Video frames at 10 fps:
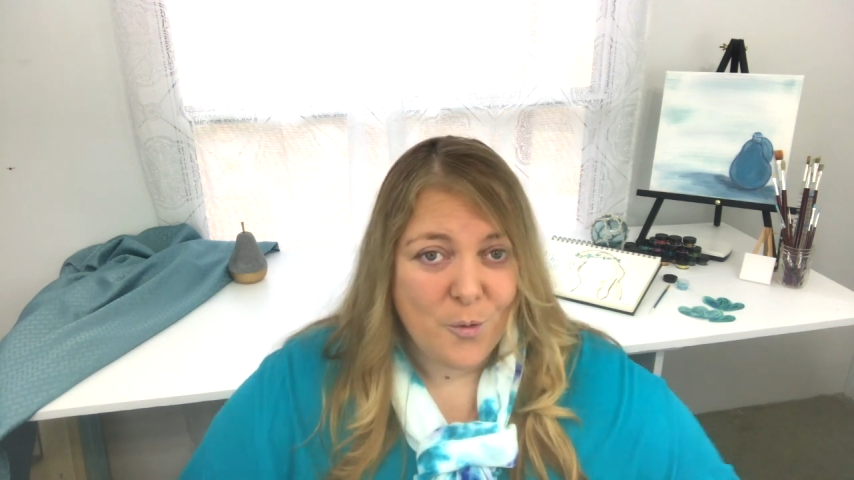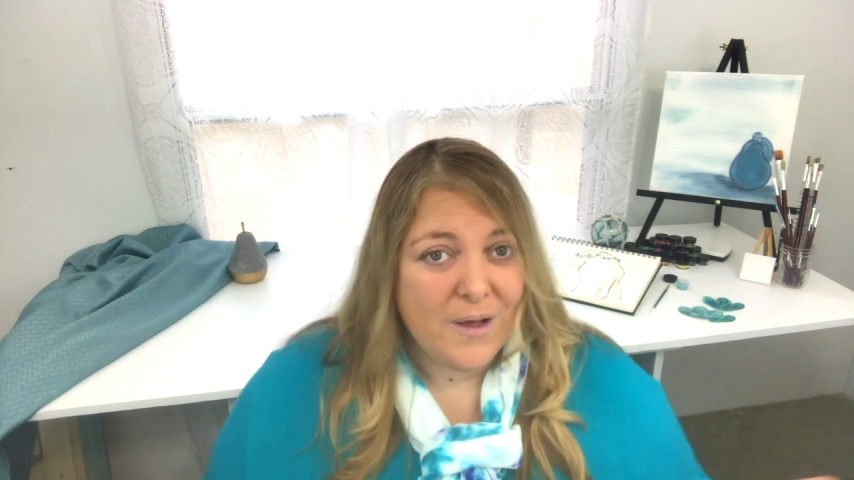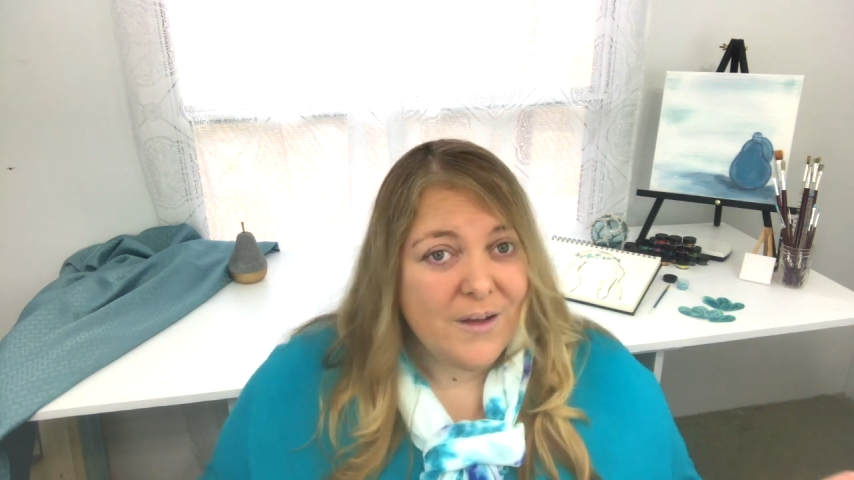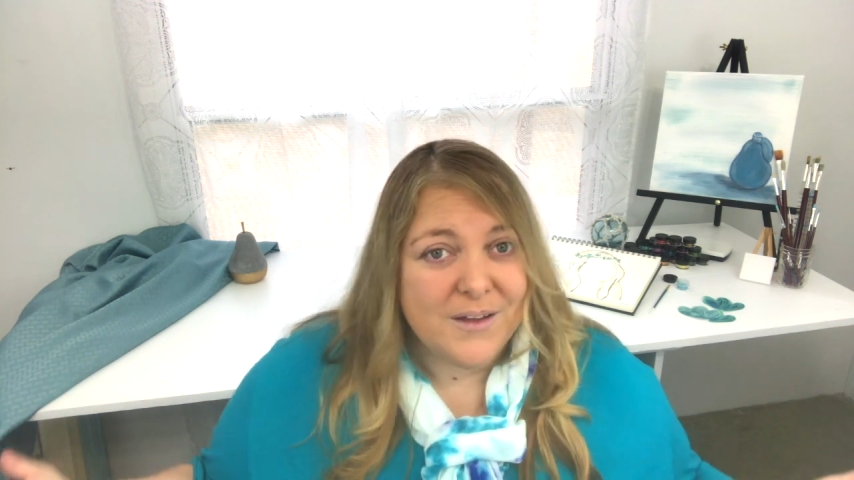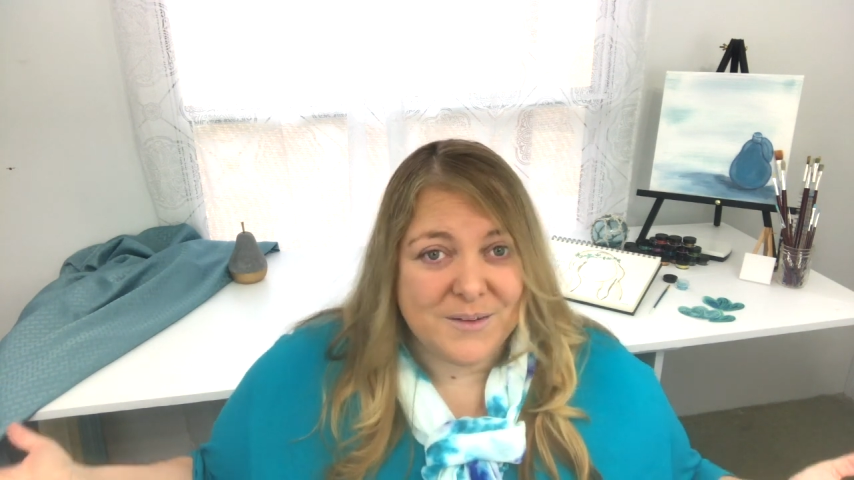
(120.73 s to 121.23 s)

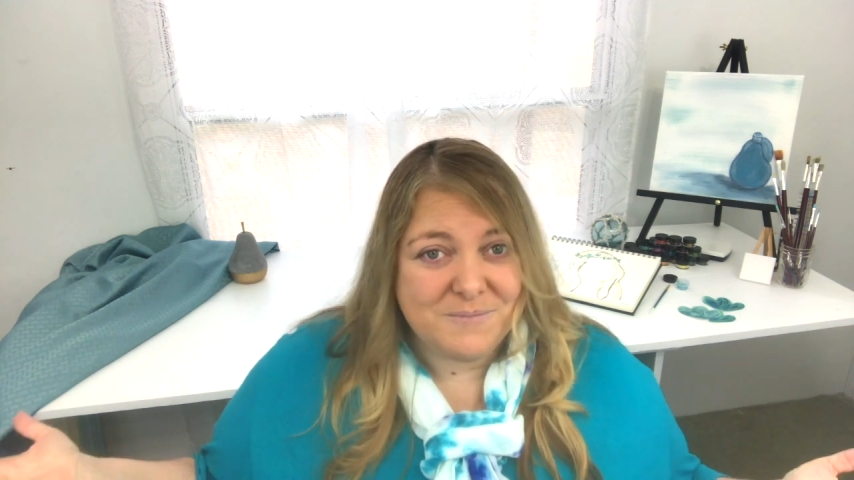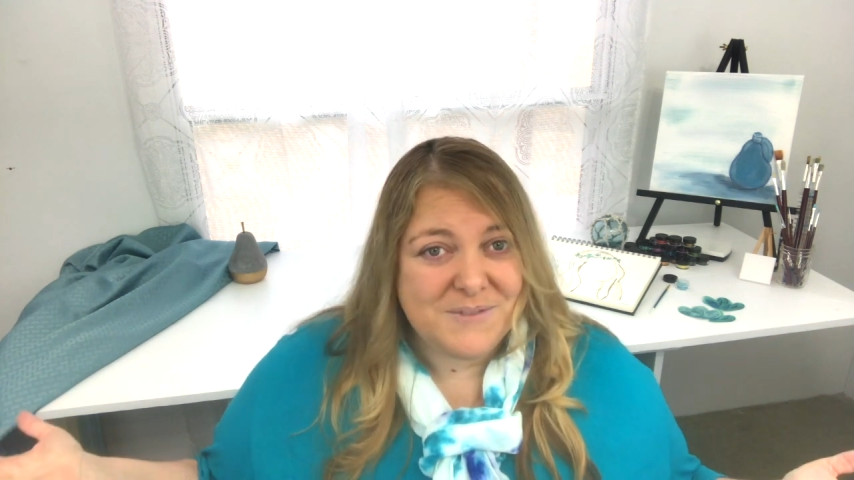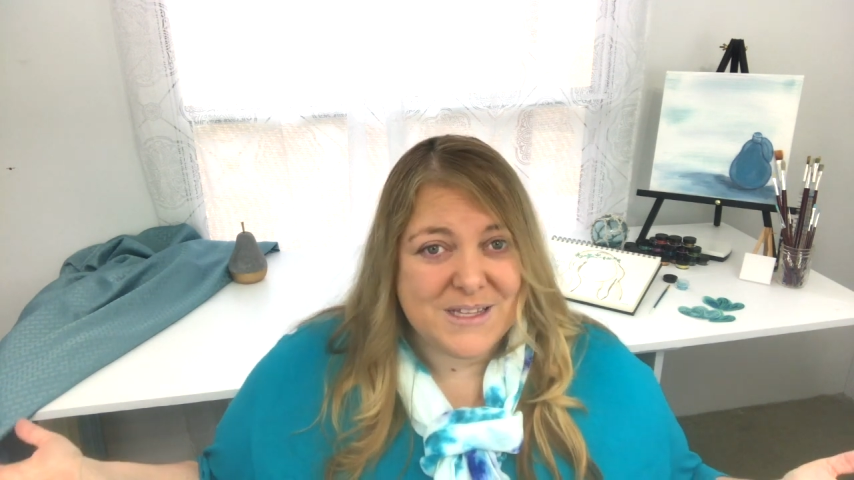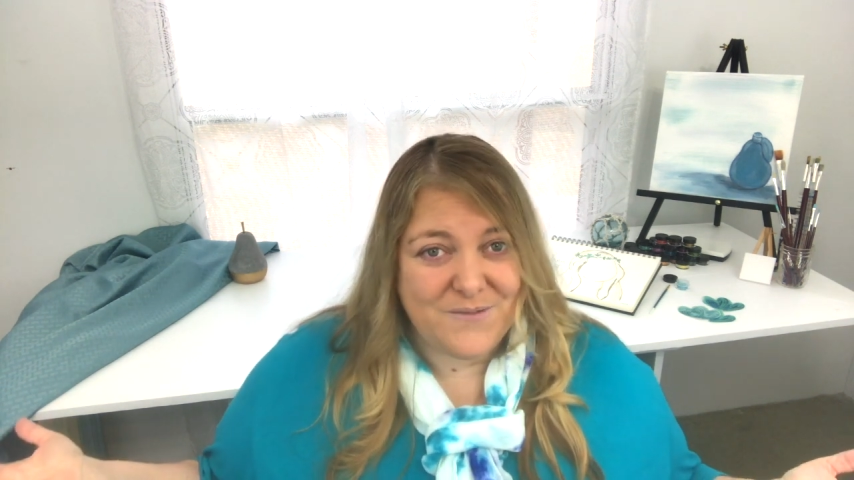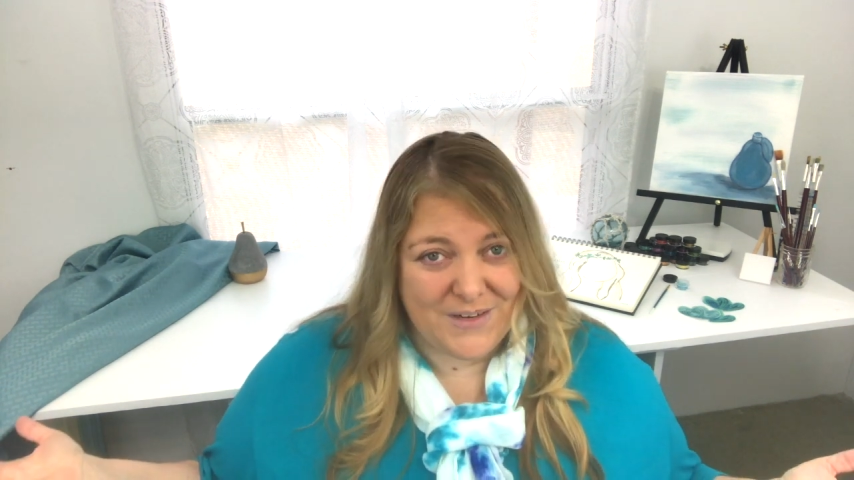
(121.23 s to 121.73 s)
welcome
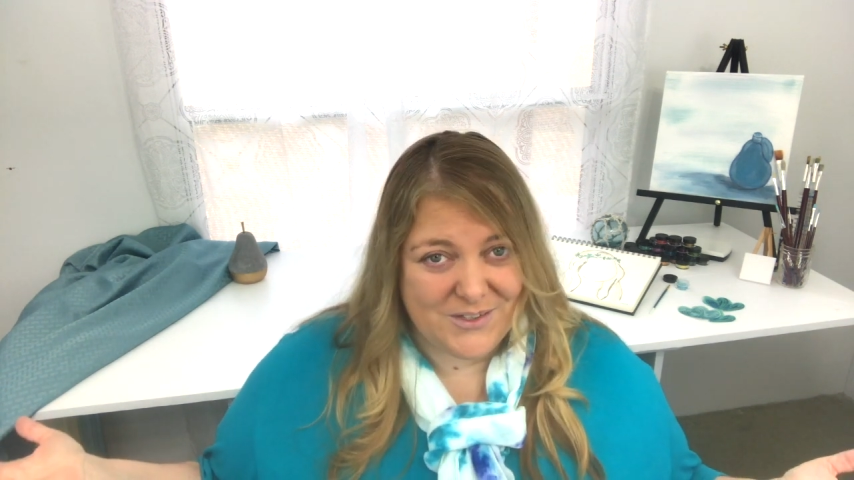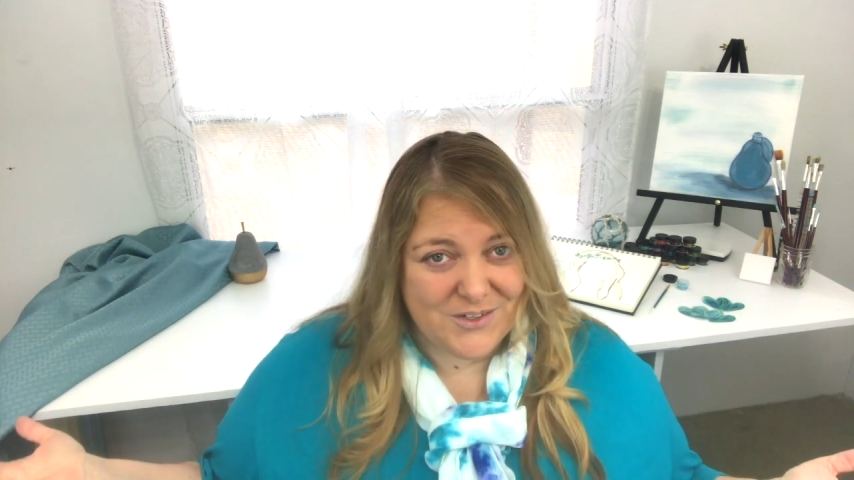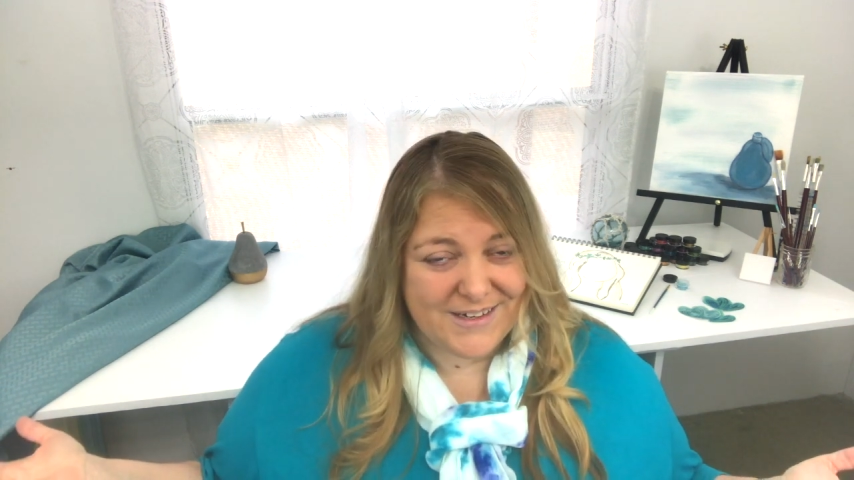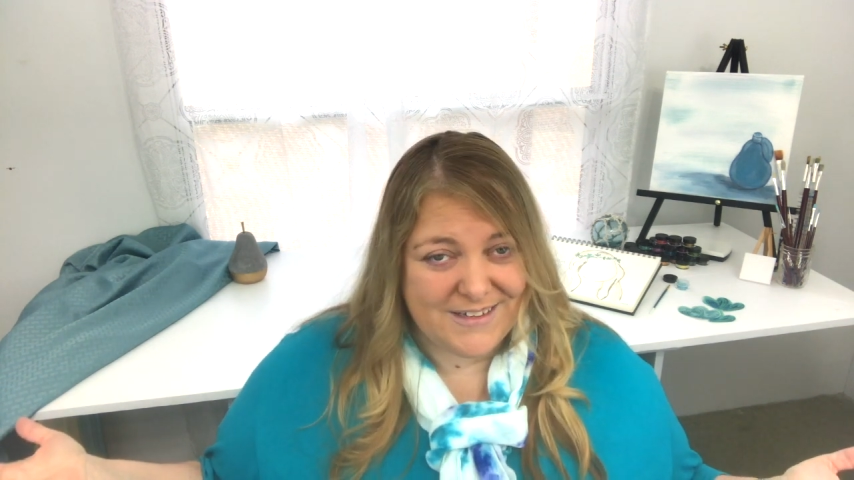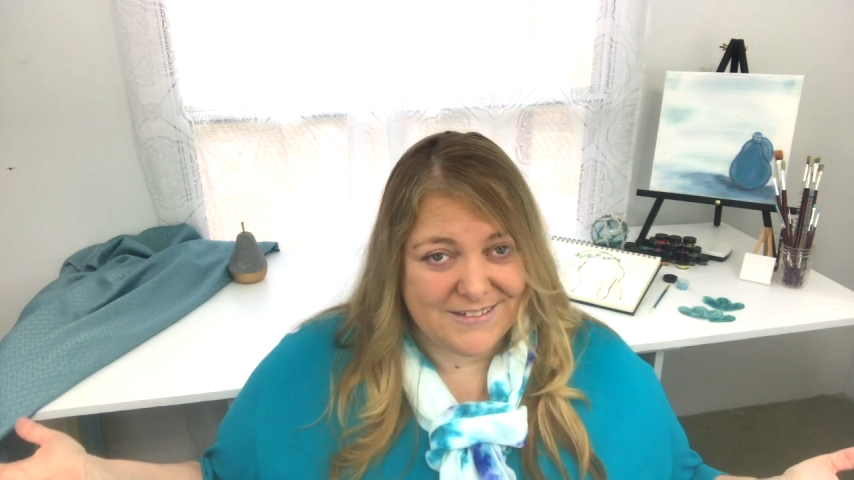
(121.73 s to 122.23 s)
to the Fig Tree.